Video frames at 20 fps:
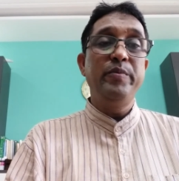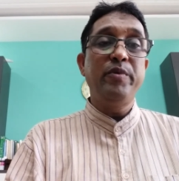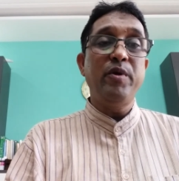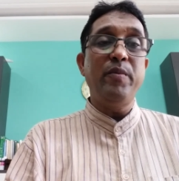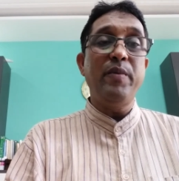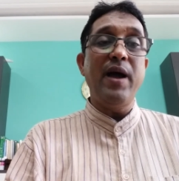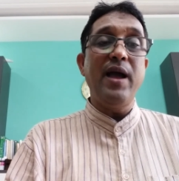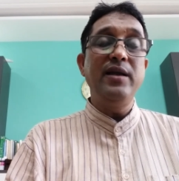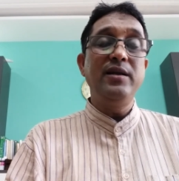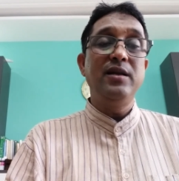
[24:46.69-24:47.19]

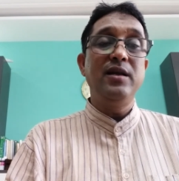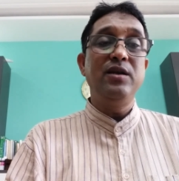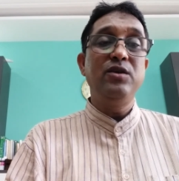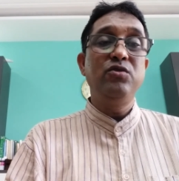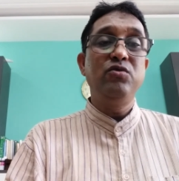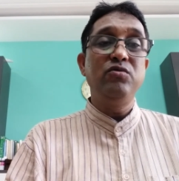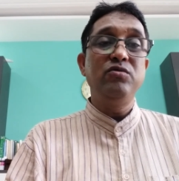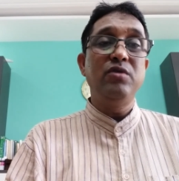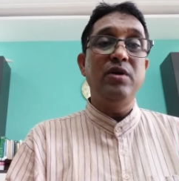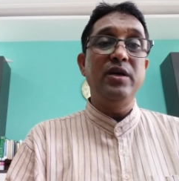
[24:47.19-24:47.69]

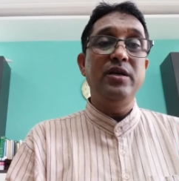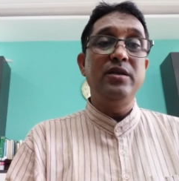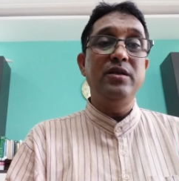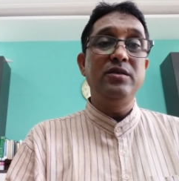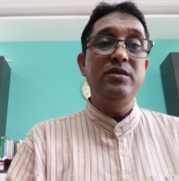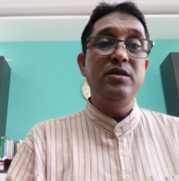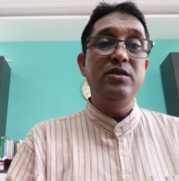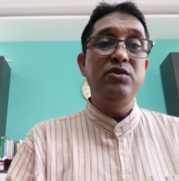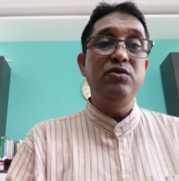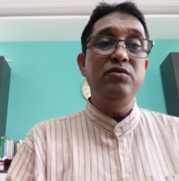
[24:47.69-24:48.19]
provided to the
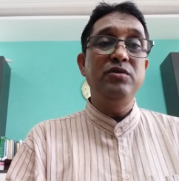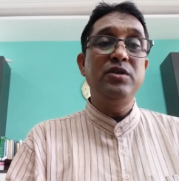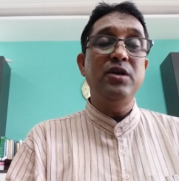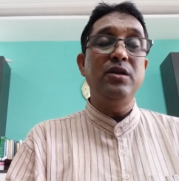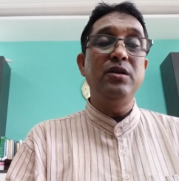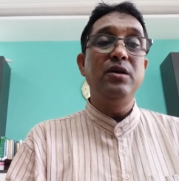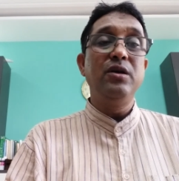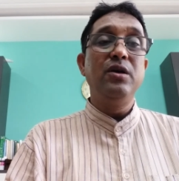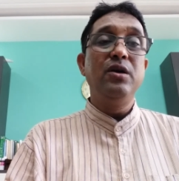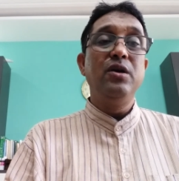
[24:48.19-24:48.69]

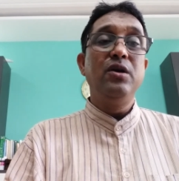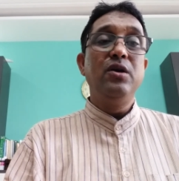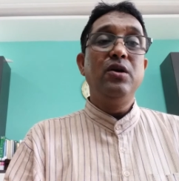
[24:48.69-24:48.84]
institution.